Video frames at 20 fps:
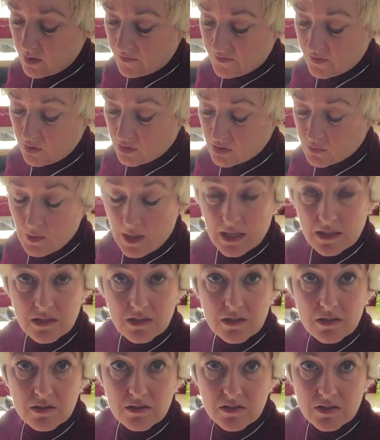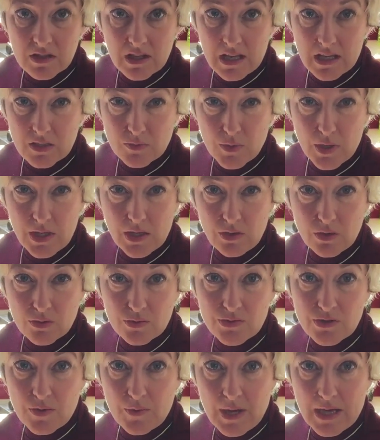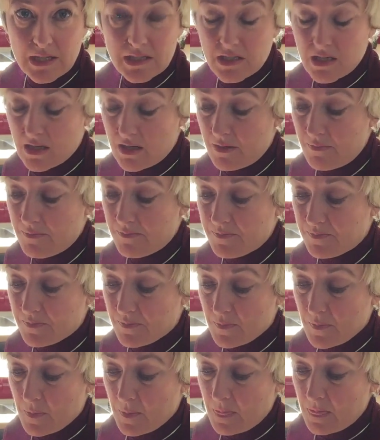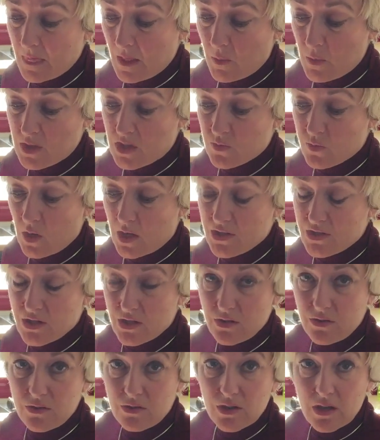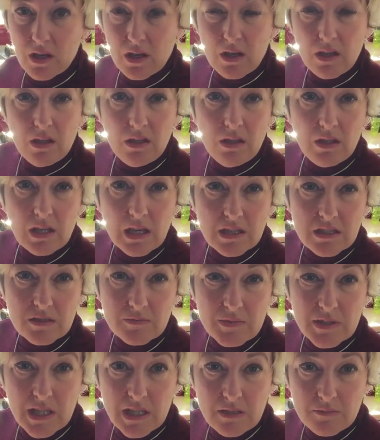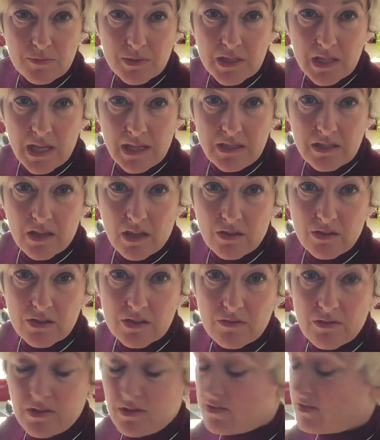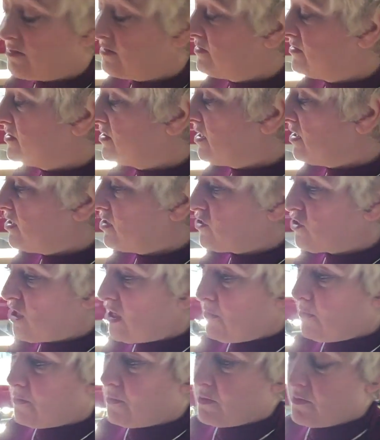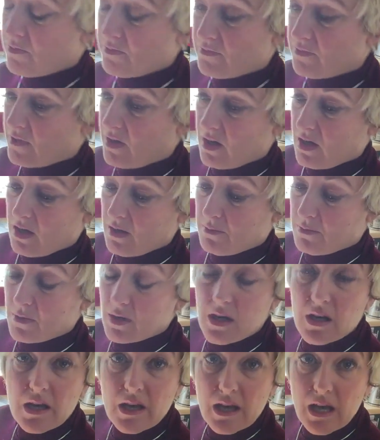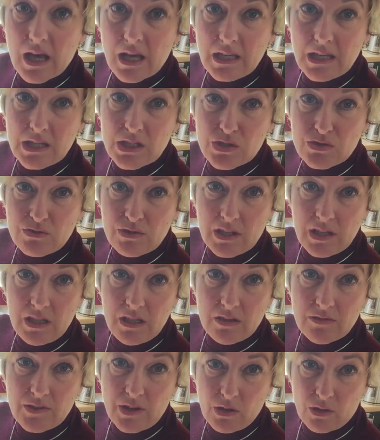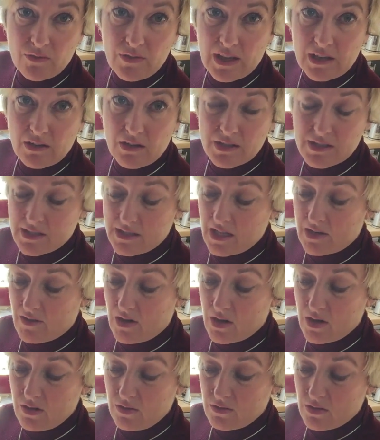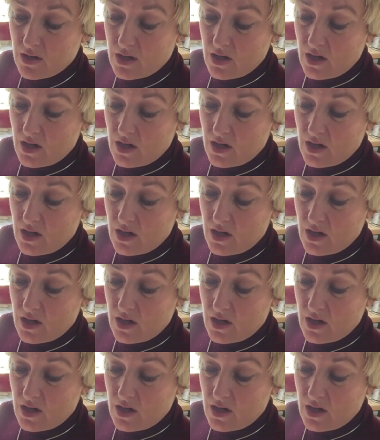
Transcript: I forgot to add to that as well, you can also add, which is what I do, you get some tinned potatoes. Right, they're dirt cheap, and literally they're not that nice on their own,